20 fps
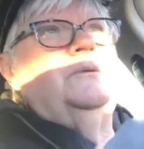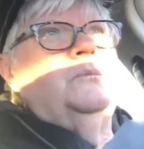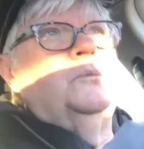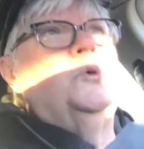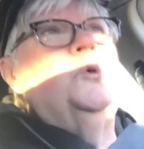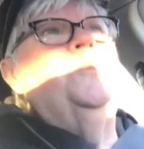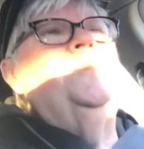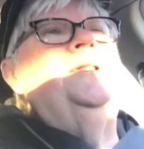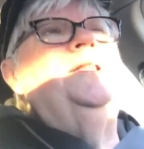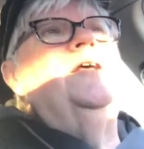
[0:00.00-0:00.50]

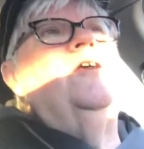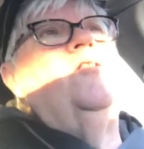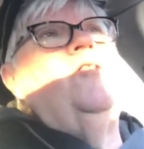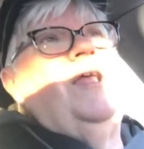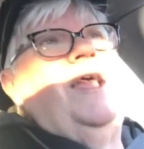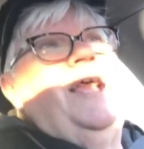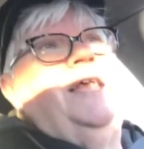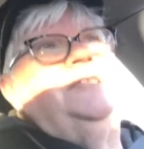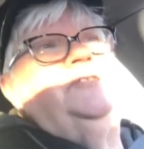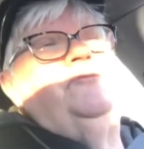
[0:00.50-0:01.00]
room in the
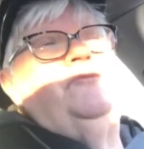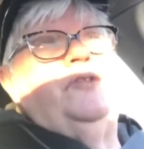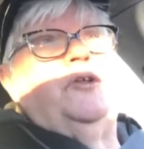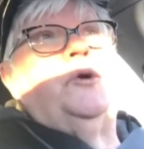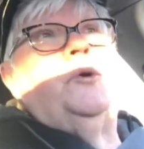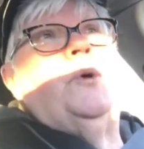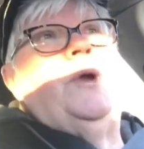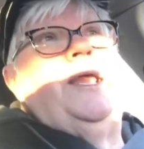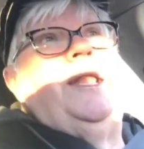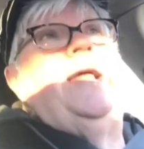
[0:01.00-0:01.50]
class for the
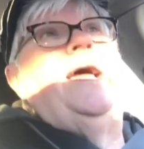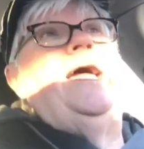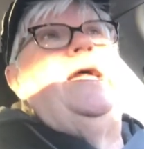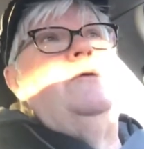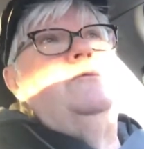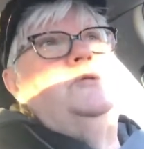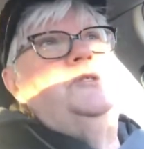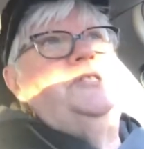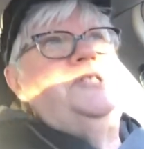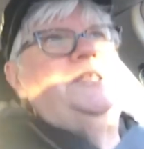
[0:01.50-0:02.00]
grade
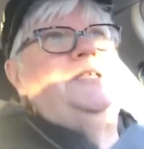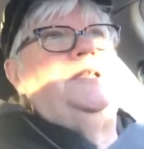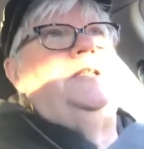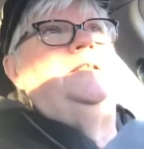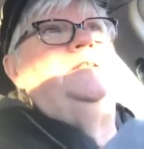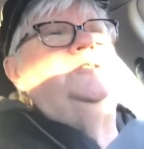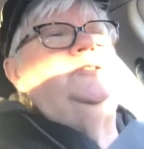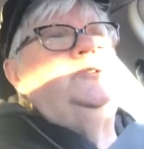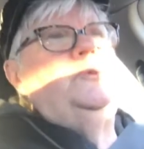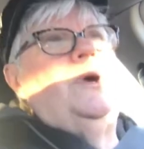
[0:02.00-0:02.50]
I was
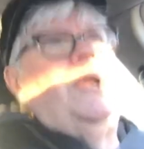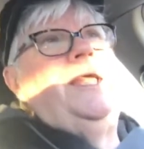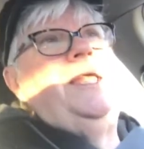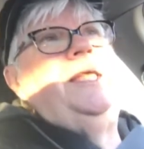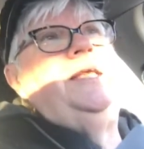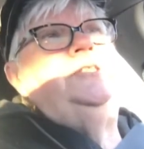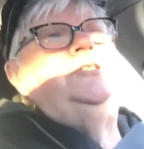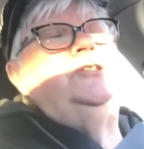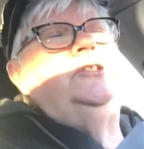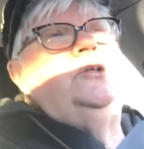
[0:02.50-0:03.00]
in, so I
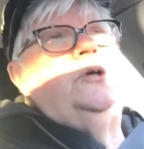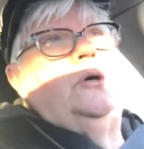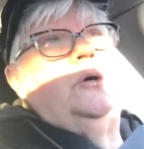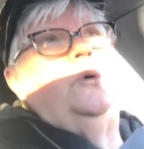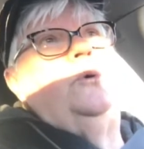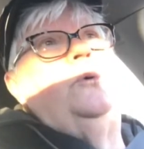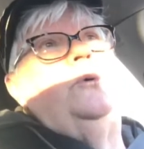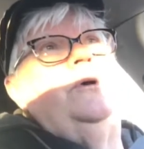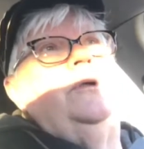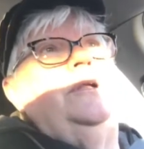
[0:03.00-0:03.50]
had to
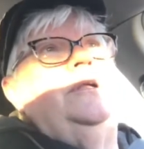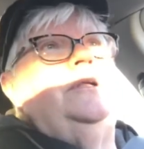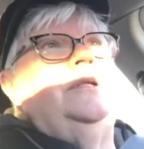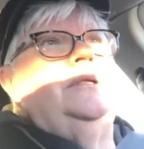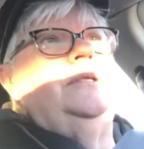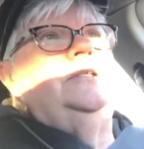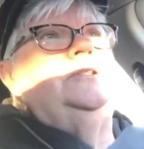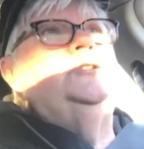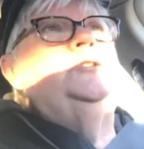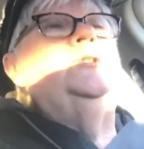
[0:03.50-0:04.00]
go
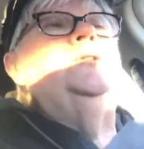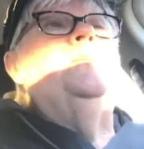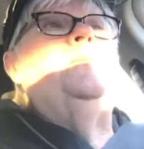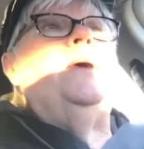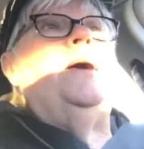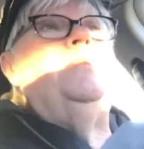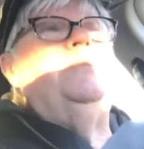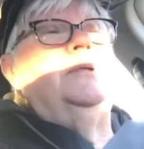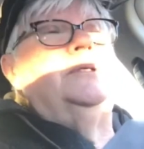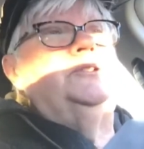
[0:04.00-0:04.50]
to the
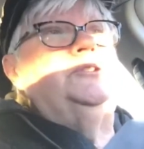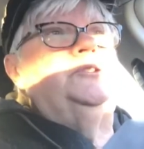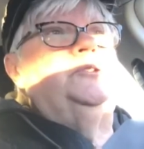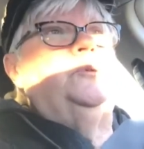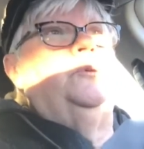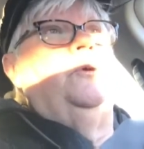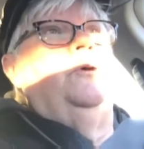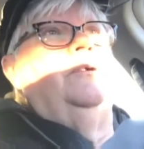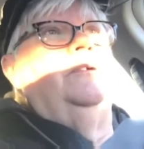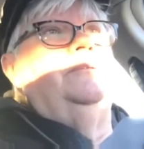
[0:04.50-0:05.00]
public
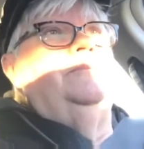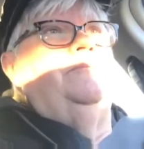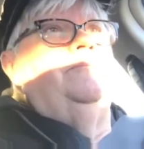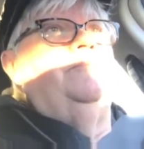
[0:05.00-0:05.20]
school.